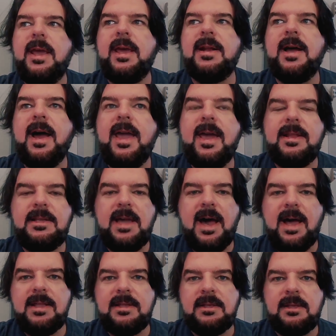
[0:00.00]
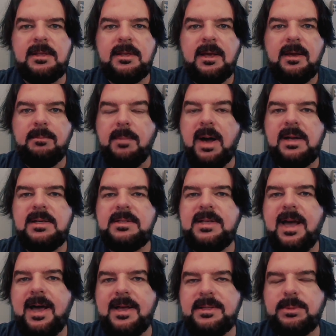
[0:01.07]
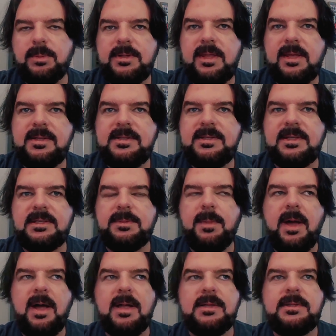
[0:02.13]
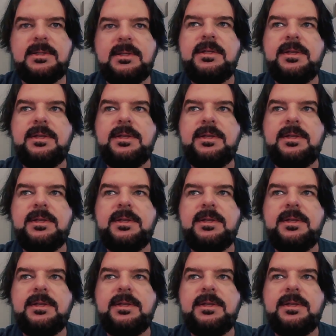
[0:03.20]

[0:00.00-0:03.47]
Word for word: and I had gotten monetized within six months.